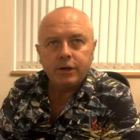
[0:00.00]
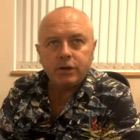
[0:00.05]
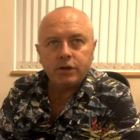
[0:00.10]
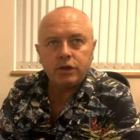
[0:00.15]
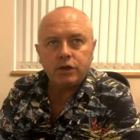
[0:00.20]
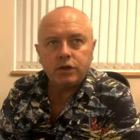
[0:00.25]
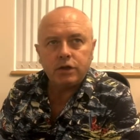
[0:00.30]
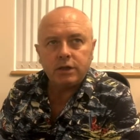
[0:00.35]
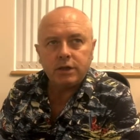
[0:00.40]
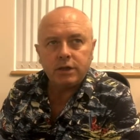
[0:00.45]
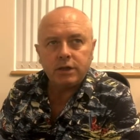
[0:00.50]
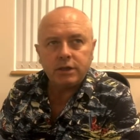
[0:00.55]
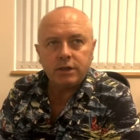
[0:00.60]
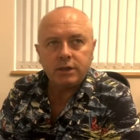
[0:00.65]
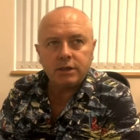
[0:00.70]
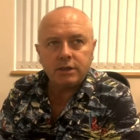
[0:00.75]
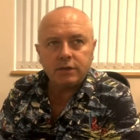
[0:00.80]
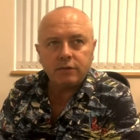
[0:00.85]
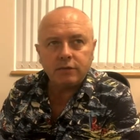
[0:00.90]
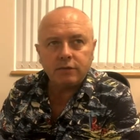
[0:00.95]

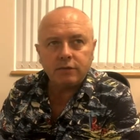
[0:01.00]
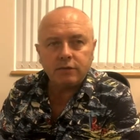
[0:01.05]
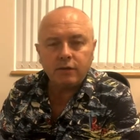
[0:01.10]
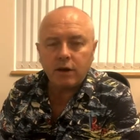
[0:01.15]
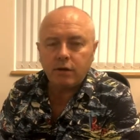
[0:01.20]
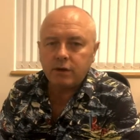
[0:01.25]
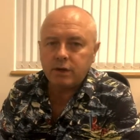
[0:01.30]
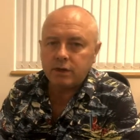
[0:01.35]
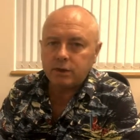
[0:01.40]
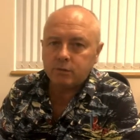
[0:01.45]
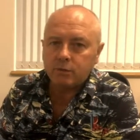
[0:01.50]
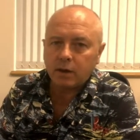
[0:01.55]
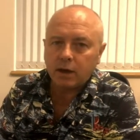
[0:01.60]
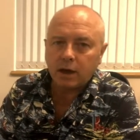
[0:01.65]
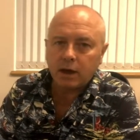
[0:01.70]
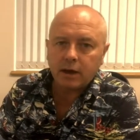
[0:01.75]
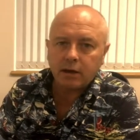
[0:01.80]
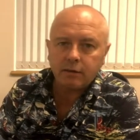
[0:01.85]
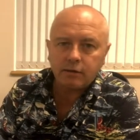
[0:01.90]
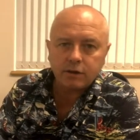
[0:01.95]
she's very
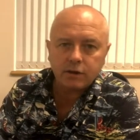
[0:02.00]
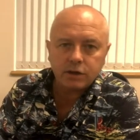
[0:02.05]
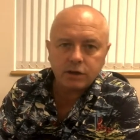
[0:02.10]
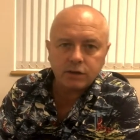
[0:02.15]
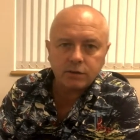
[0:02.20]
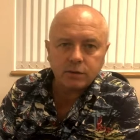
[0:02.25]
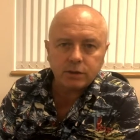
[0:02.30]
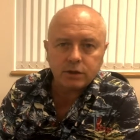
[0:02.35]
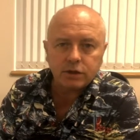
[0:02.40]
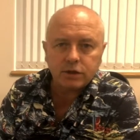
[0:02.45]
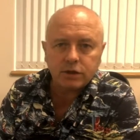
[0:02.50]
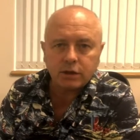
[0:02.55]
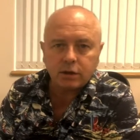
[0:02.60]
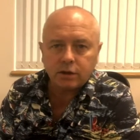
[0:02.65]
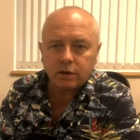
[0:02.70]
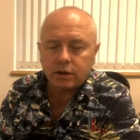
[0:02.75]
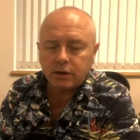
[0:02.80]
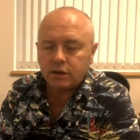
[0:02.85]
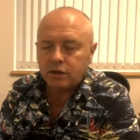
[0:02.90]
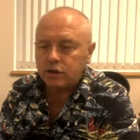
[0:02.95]
smart, very switched
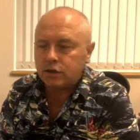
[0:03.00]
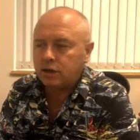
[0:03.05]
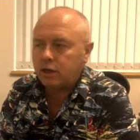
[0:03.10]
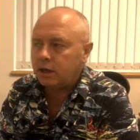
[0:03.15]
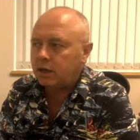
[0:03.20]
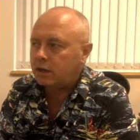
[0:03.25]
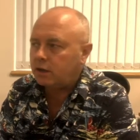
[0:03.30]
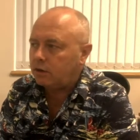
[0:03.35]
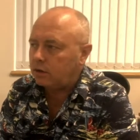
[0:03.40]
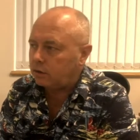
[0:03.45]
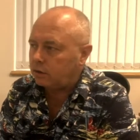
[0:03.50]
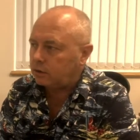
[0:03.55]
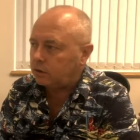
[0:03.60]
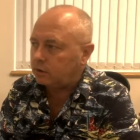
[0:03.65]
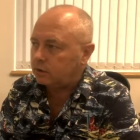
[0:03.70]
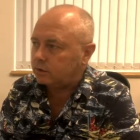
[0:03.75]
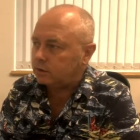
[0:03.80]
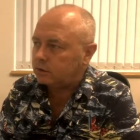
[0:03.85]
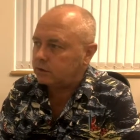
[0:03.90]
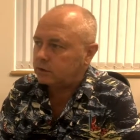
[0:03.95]
on, and she
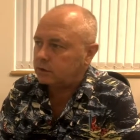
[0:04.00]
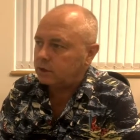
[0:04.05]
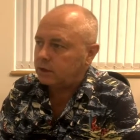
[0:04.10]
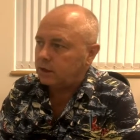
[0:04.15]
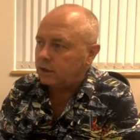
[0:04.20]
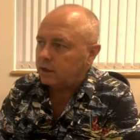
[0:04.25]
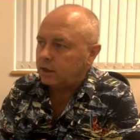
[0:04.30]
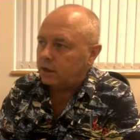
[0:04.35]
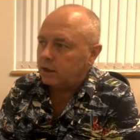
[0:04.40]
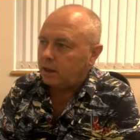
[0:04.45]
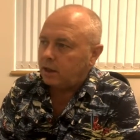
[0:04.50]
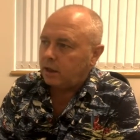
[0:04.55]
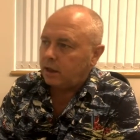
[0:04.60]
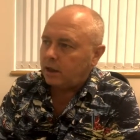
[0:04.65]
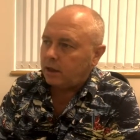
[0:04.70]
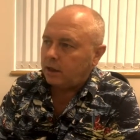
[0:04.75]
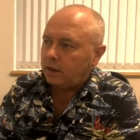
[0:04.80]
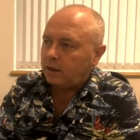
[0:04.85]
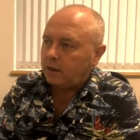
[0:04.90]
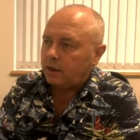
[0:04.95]
knows
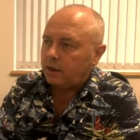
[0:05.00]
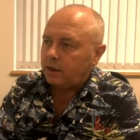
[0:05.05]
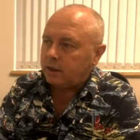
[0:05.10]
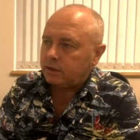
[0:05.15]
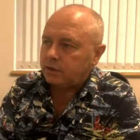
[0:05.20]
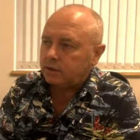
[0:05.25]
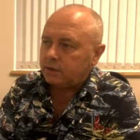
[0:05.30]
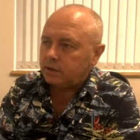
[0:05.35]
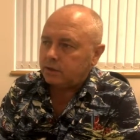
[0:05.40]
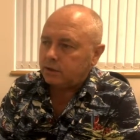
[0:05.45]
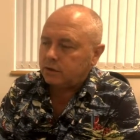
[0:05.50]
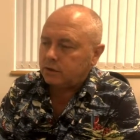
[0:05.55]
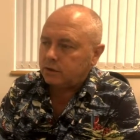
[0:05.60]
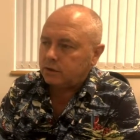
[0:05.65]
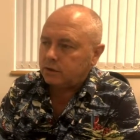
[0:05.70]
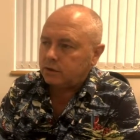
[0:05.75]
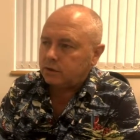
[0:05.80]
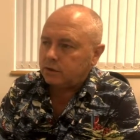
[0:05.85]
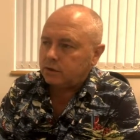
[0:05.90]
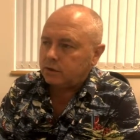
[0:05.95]
that
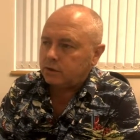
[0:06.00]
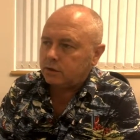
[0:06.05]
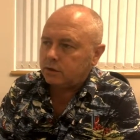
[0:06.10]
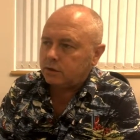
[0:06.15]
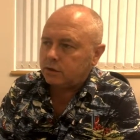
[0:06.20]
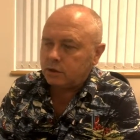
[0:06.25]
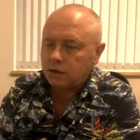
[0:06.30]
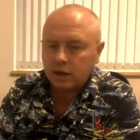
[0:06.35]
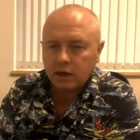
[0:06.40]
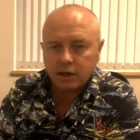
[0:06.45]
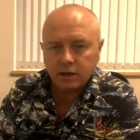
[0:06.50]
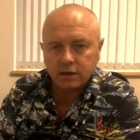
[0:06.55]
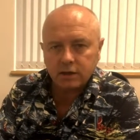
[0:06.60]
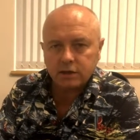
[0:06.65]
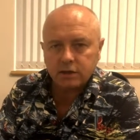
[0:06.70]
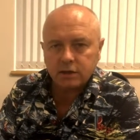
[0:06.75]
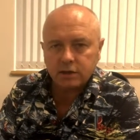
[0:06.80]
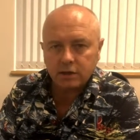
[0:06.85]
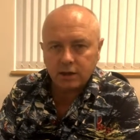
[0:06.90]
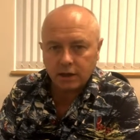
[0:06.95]
she has
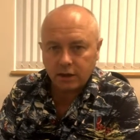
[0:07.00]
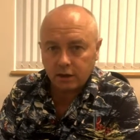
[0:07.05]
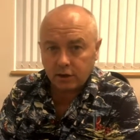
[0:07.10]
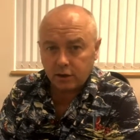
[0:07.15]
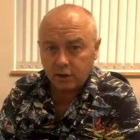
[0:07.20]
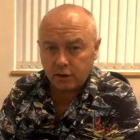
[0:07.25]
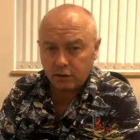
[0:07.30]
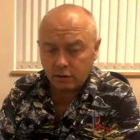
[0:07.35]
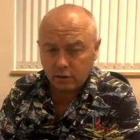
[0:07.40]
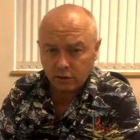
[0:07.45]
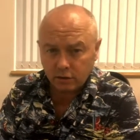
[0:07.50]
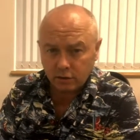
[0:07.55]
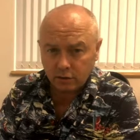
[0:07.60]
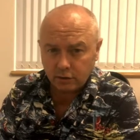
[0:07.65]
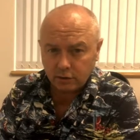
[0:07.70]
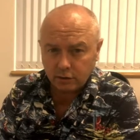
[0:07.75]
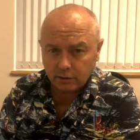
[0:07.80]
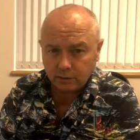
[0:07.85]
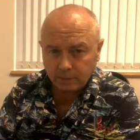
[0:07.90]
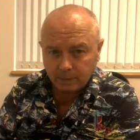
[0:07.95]
to let her
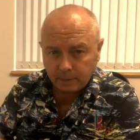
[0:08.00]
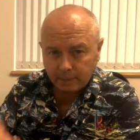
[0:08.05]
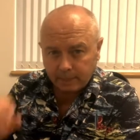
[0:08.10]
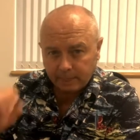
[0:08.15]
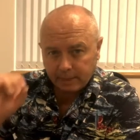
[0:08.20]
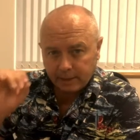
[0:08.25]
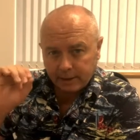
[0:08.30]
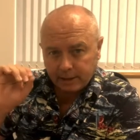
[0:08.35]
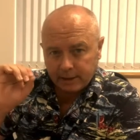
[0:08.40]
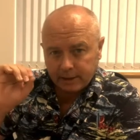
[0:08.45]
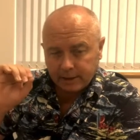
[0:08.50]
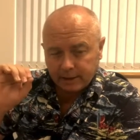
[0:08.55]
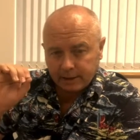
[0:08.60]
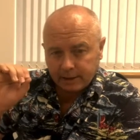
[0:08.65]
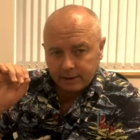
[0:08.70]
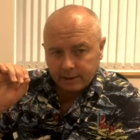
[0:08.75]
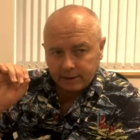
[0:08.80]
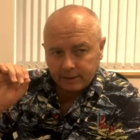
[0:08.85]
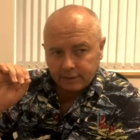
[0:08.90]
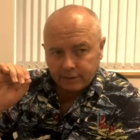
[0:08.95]
own
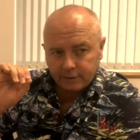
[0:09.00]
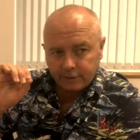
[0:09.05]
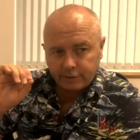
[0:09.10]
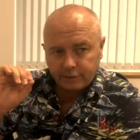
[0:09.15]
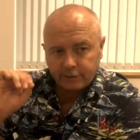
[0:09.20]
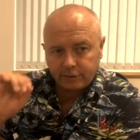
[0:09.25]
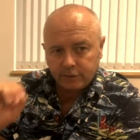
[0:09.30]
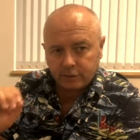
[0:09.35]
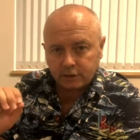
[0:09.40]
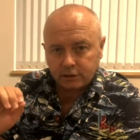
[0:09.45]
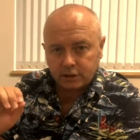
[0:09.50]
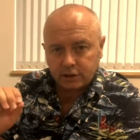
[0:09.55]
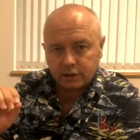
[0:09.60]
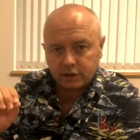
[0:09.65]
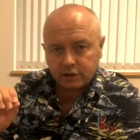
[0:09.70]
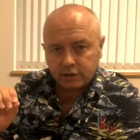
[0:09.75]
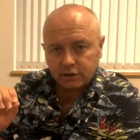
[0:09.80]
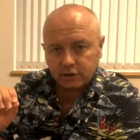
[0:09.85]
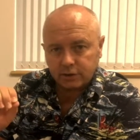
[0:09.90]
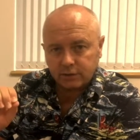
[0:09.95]

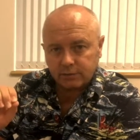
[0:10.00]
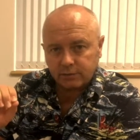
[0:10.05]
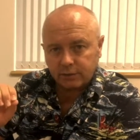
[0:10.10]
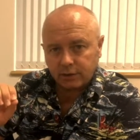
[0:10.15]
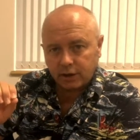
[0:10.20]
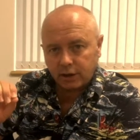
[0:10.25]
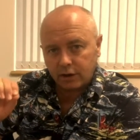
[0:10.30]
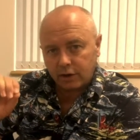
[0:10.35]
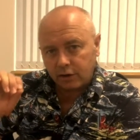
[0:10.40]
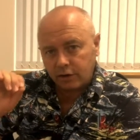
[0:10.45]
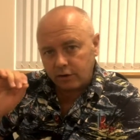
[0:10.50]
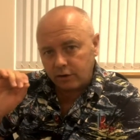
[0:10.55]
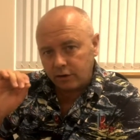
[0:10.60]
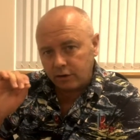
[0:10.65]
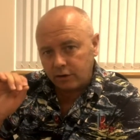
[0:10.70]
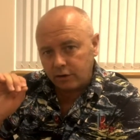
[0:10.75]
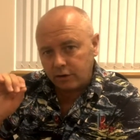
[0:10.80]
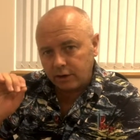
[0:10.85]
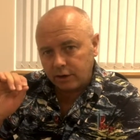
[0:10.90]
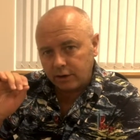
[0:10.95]
filters and her
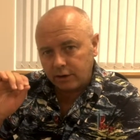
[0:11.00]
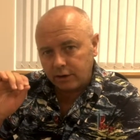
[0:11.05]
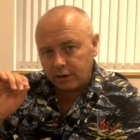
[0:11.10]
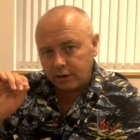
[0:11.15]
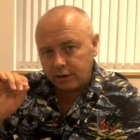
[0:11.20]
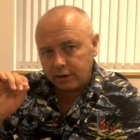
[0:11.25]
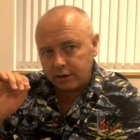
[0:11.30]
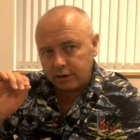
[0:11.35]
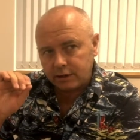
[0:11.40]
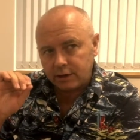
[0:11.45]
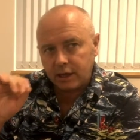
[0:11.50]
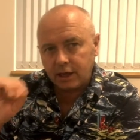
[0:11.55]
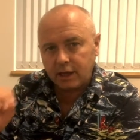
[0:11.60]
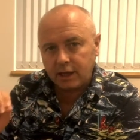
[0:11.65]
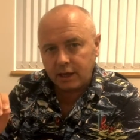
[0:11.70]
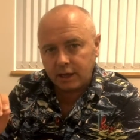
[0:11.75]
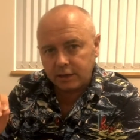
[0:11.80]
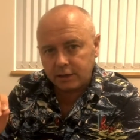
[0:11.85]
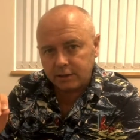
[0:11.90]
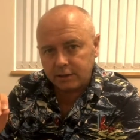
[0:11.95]
own
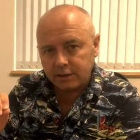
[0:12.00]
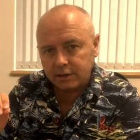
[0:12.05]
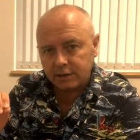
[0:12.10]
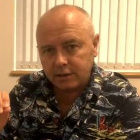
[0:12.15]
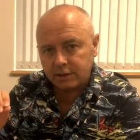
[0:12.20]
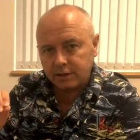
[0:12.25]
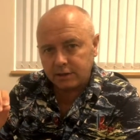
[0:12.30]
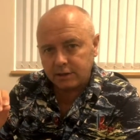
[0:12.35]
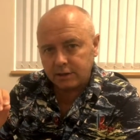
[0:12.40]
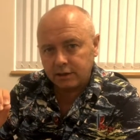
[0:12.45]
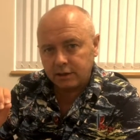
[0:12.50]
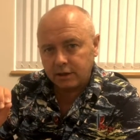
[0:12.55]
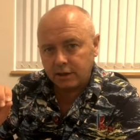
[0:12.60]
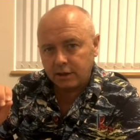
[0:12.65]
tastes